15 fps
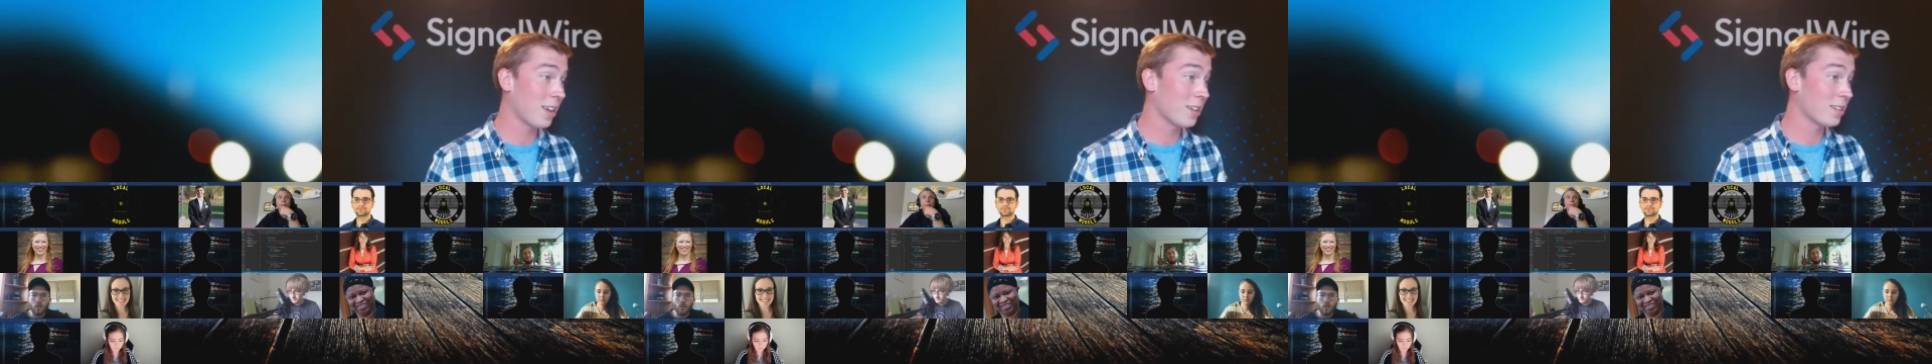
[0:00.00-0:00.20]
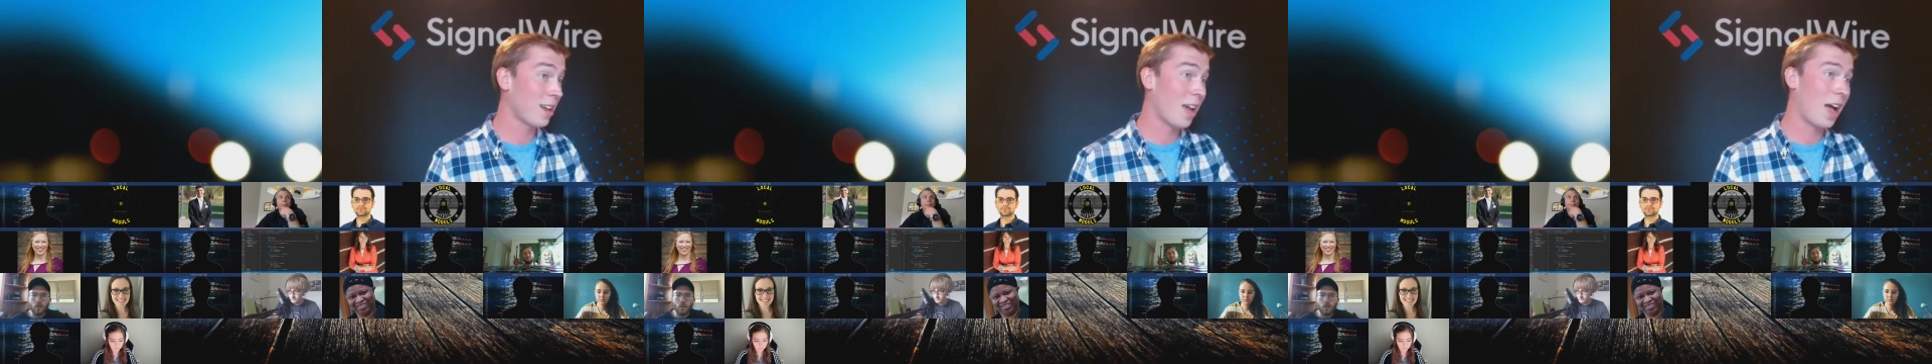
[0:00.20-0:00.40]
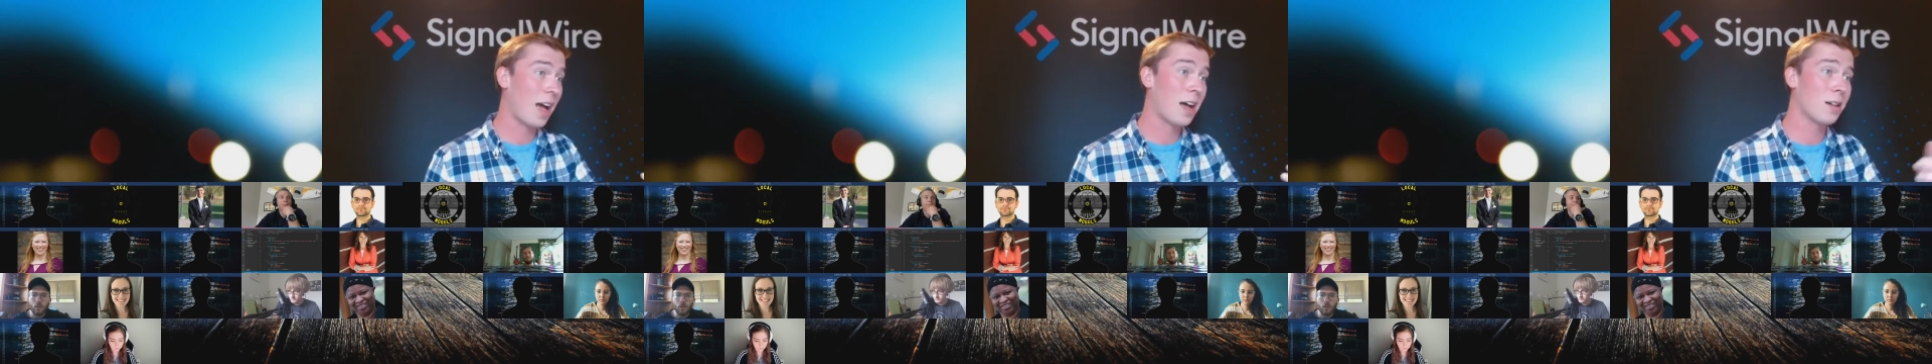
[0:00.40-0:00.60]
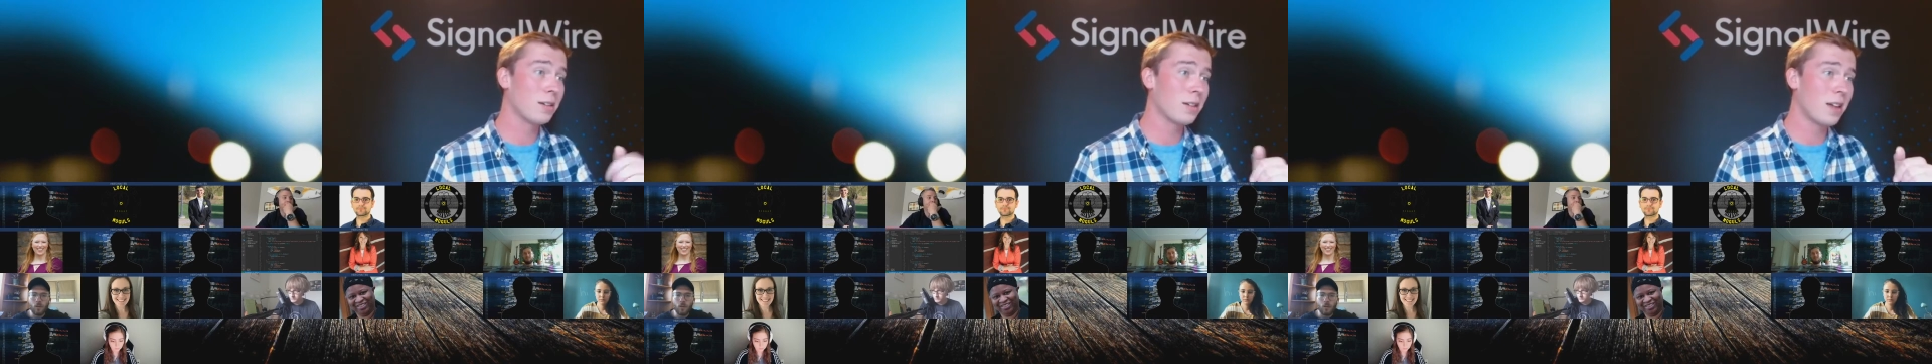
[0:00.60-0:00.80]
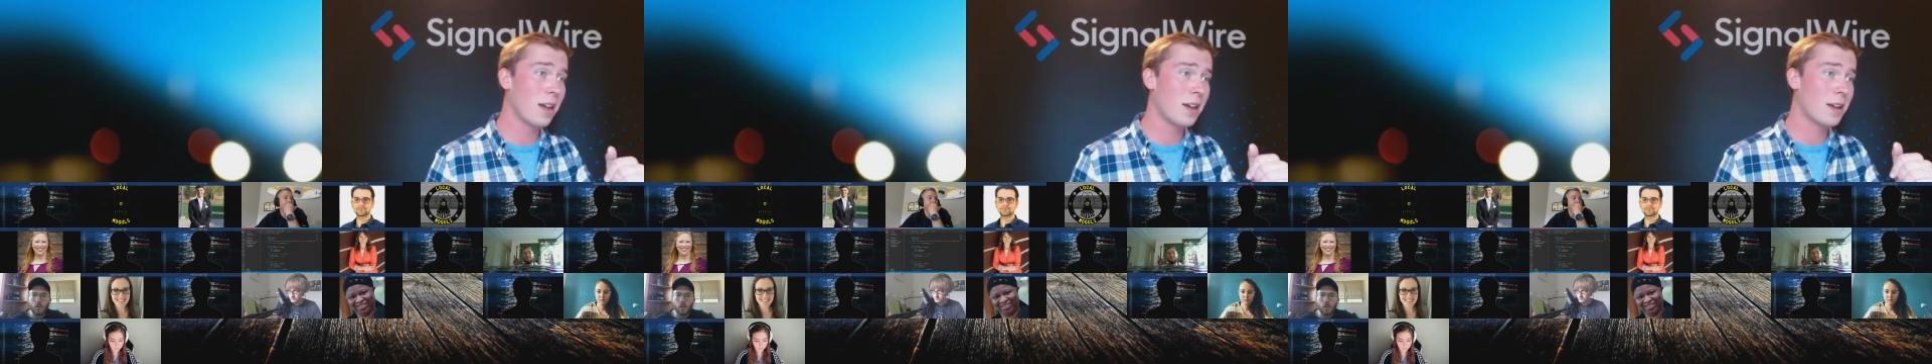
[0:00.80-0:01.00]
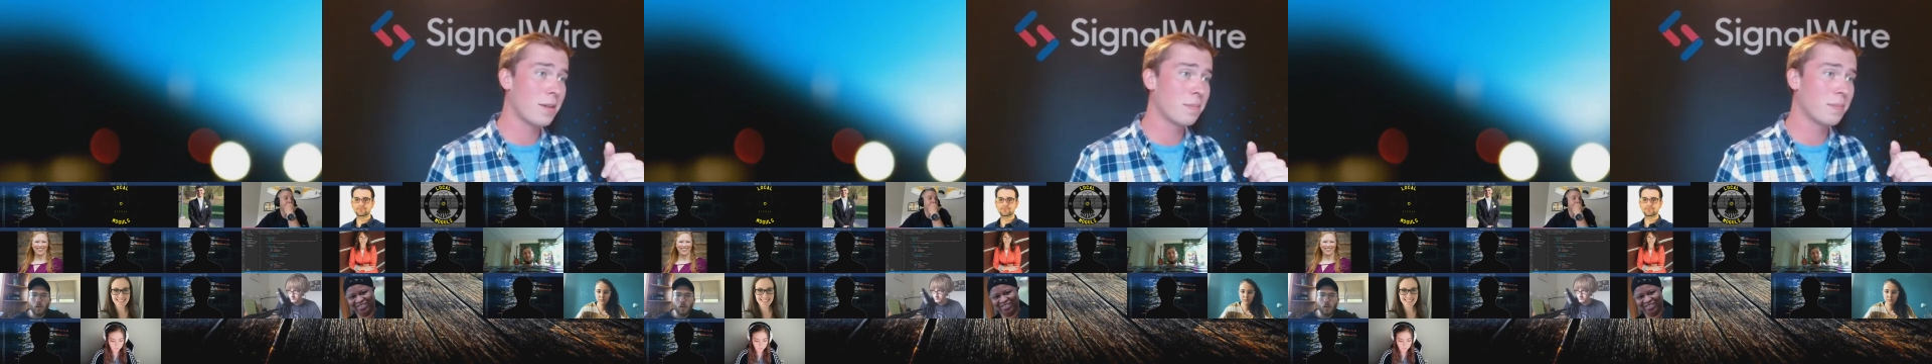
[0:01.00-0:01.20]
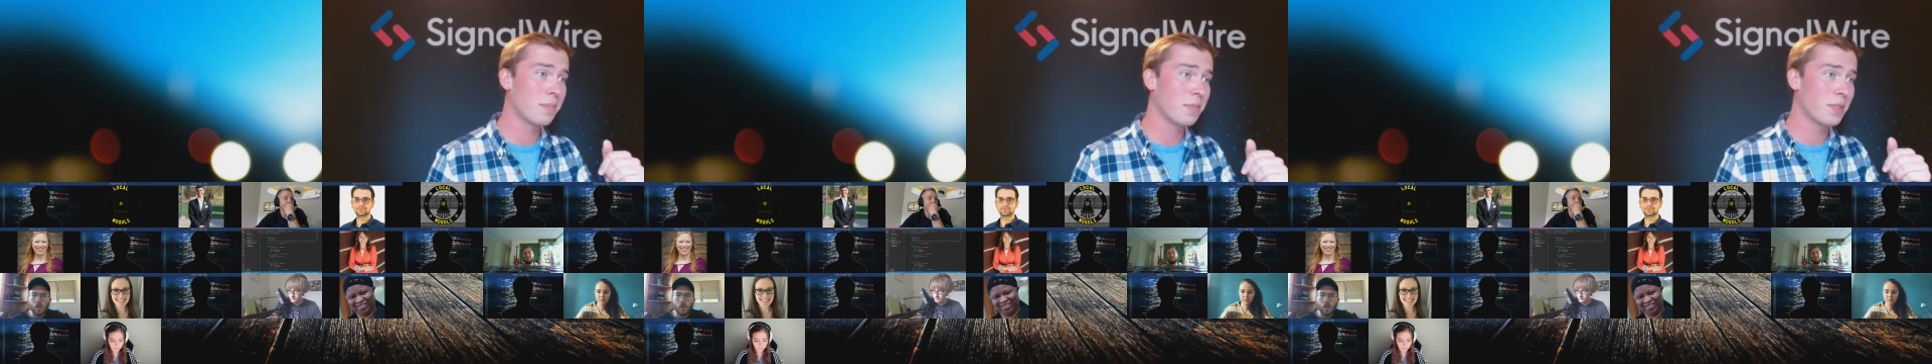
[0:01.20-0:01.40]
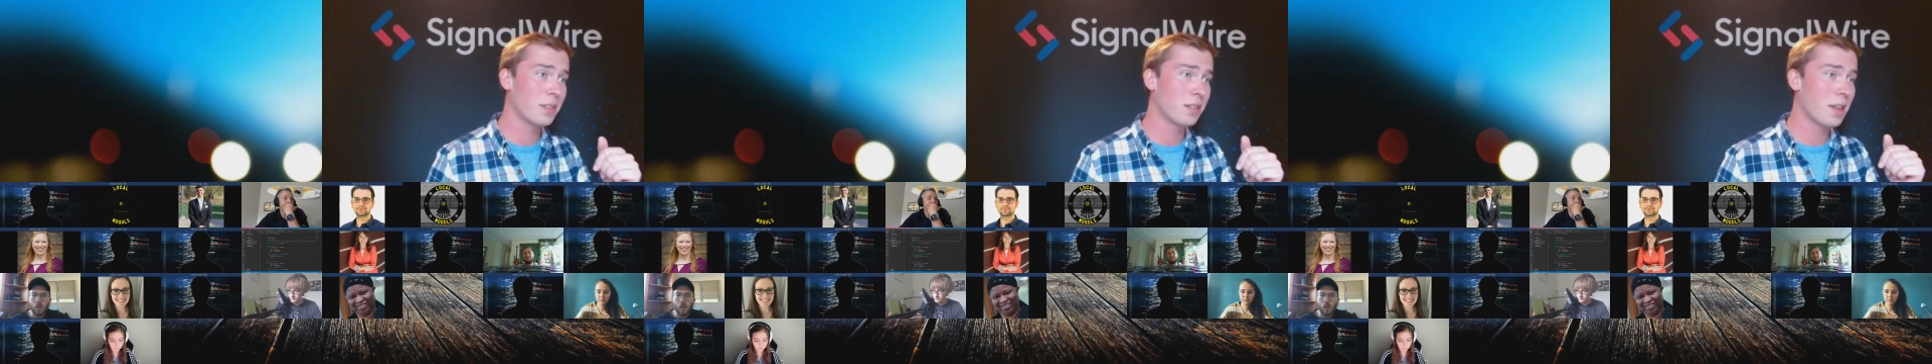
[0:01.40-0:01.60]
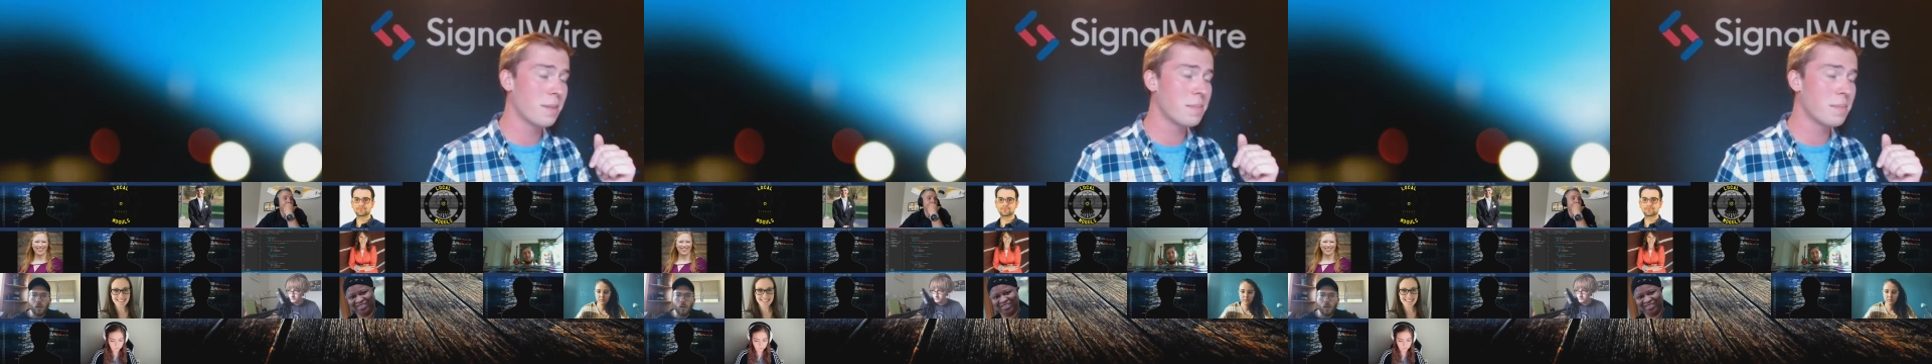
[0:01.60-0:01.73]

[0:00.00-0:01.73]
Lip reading: I'll let